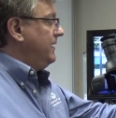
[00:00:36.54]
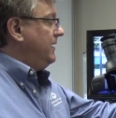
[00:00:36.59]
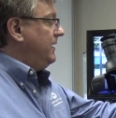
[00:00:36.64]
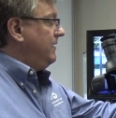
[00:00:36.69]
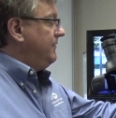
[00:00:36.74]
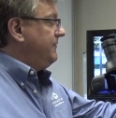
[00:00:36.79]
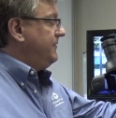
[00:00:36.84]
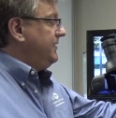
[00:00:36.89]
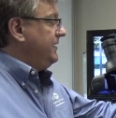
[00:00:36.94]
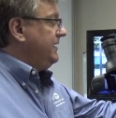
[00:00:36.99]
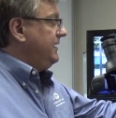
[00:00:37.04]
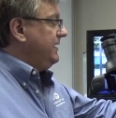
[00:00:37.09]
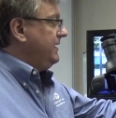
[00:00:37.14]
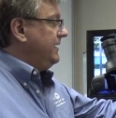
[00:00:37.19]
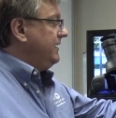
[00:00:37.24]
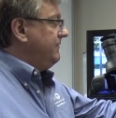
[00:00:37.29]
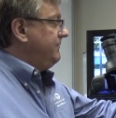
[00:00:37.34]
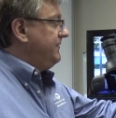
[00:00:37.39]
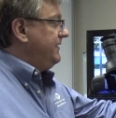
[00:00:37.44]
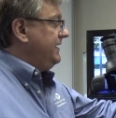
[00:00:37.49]
of the
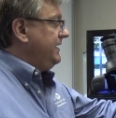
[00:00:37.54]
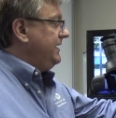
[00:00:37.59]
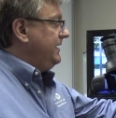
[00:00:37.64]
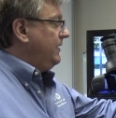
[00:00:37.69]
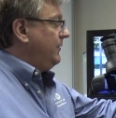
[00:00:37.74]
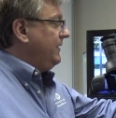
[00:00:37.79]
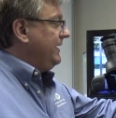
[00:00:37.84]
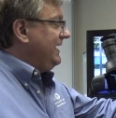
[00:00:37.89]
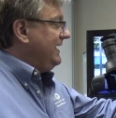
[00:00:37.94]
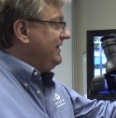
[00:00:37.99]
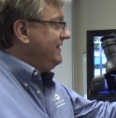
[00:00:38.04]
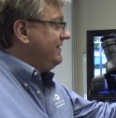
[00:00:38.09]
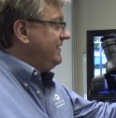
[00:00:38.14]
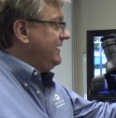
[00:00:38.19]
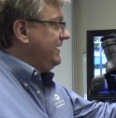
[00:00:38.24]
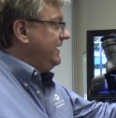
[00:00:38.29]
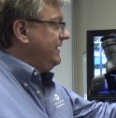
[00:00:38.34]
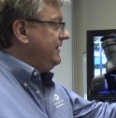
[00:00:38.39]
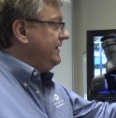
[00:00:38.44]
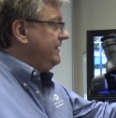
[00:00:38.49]
uh, video in,
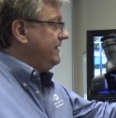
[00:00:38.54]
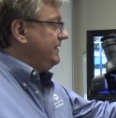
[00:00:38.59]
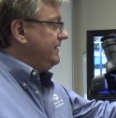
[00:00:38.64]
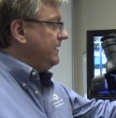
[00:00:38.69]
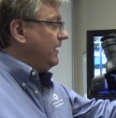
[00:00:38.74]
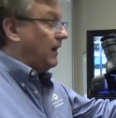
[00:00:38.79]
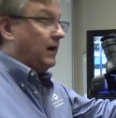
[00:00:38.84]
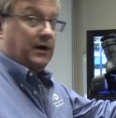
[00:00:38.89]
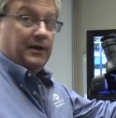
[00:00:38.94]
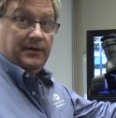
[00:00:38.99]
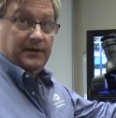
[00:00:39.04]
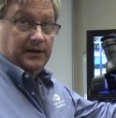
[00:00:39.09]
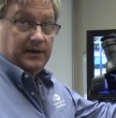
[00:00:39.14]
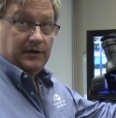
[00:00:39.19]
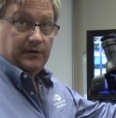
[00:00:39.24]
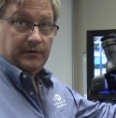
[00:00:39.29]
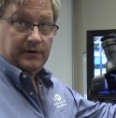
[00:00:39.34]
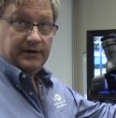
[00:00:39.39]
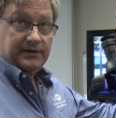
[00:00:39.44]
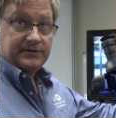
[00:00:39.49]
in on the
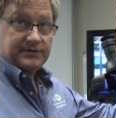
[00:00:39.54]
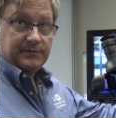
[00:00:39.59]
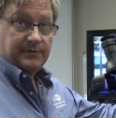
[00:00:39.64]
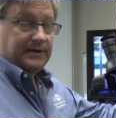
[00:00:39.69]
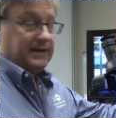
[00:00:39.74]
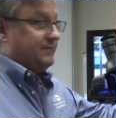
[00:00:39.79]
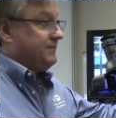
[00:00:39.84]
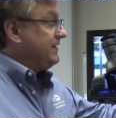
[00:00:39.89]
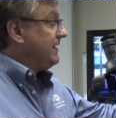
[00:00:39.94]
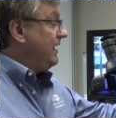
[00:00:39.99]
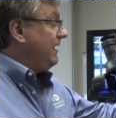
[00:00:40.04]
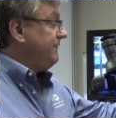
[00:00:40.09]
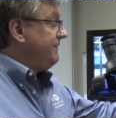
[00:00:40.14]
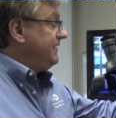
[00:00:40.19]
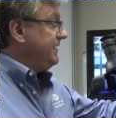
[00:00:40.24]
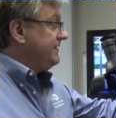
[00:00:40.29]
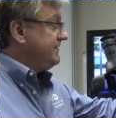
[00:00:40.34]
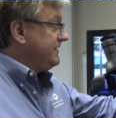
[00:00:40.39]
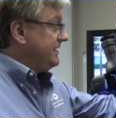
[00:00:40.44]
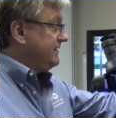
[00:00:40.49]
unit, so we have
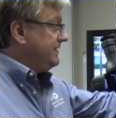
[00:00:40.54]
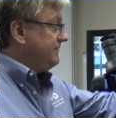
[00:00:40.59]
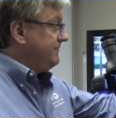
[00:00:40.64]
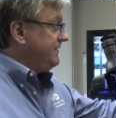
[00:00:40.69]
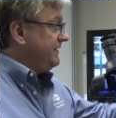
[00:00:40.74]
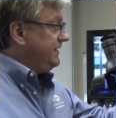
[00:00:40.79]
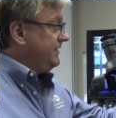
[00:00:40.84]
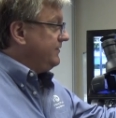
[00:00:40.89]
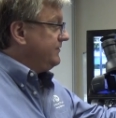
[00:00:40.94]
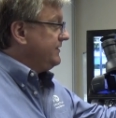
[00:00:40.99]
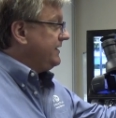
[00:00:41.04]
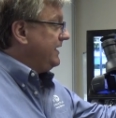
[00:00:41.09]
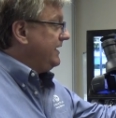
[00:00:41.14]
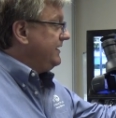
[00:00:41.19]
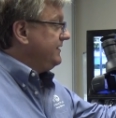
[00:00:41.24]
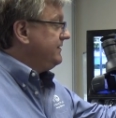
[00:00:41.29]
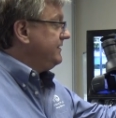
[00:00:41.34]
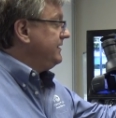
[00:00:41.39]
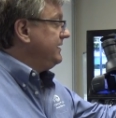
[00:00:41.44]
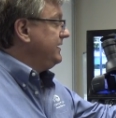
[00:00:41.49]
confidence that the video is
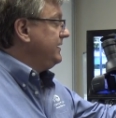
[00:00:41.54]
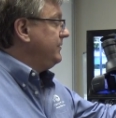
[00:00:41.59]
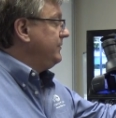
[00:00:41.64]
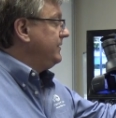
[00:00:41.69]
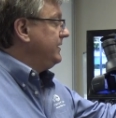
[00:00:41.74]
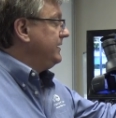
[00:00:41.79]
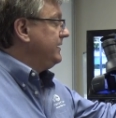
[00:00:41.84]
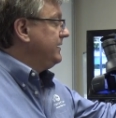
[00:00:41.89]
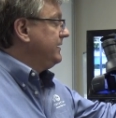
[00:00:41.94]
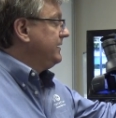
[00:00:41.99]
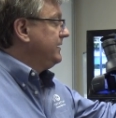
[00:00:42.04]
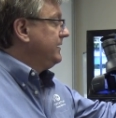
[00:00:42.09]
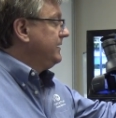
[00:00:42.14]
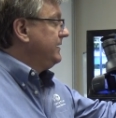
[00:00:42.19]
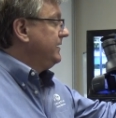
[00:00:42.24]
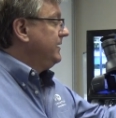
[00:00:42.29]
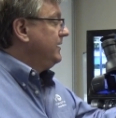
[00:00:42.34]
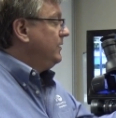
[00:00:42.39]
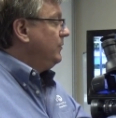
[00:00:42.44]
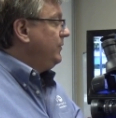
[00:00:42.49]
getting to the unit.
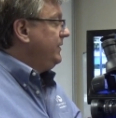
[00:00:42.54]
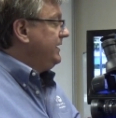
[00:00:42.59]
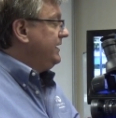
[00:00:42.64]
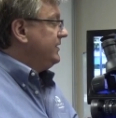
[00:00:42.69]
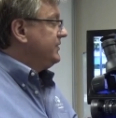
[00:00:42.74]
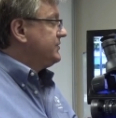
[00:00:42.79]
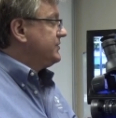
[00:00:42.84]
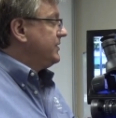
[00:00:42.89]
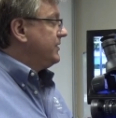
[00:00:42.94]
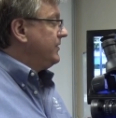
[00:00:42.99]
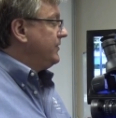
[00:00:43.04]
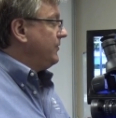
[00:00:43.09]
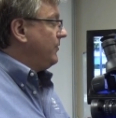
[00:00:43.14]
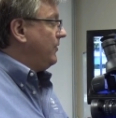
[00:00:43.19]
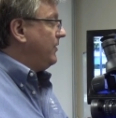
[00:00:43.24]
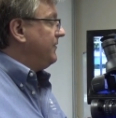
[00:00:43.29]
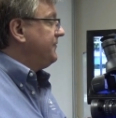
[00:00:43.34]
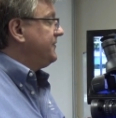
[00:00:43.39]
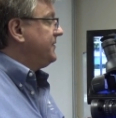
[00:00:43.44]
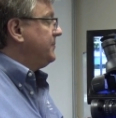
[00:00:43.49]
We can turn
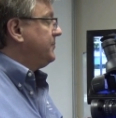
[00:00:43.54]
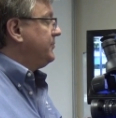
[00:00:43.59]
off the